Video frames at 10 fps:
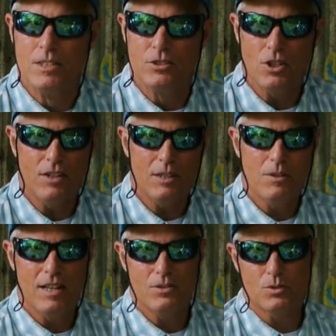So
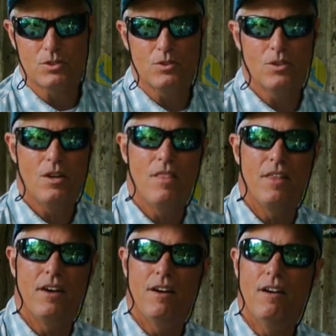anyway, that's what's going on
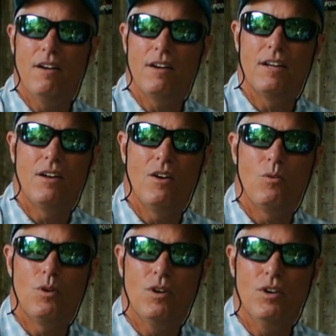there. You know,
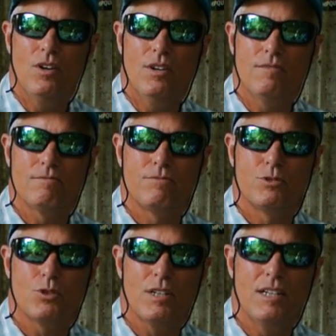we're
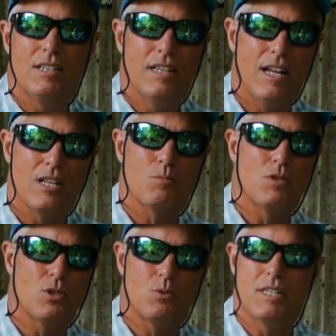trying to get out as
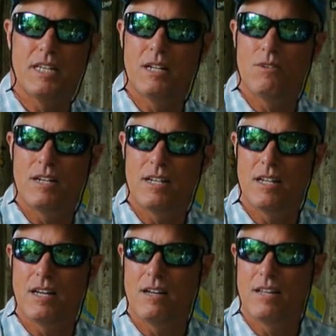much as we can right
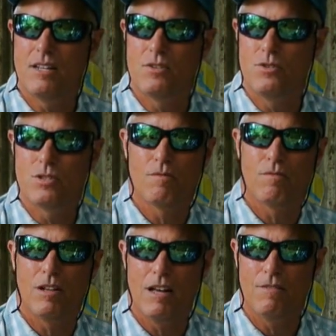now and do some
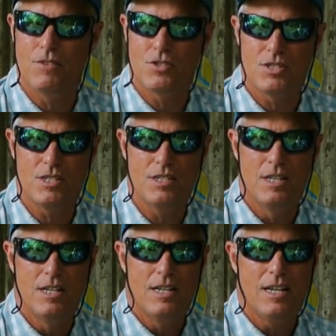fly fishing.
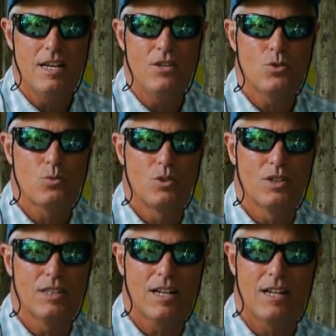And it's
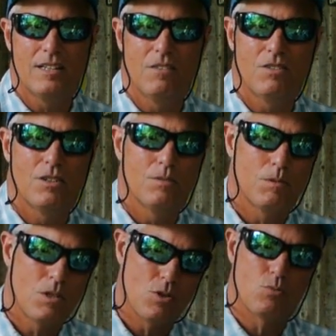really kind of difficult
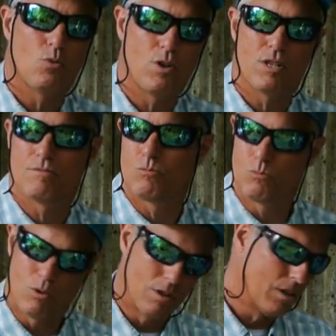because work,
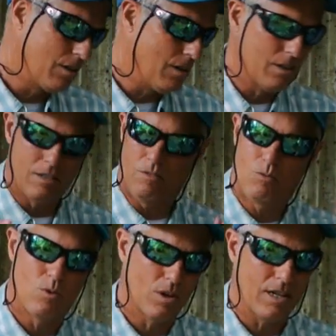work, all the different
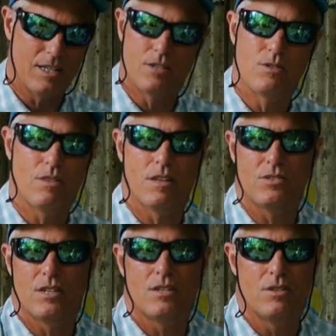work I do and
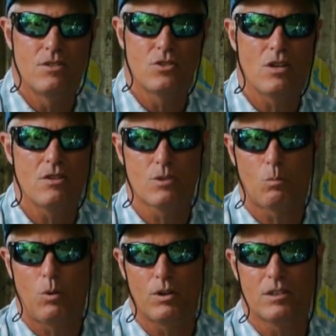things I do is also
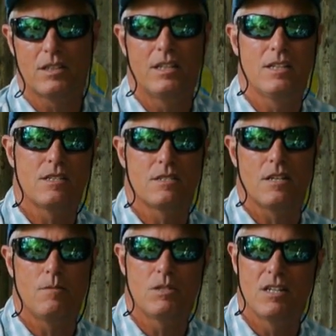percolating at the
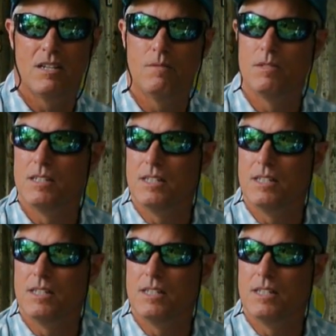same time.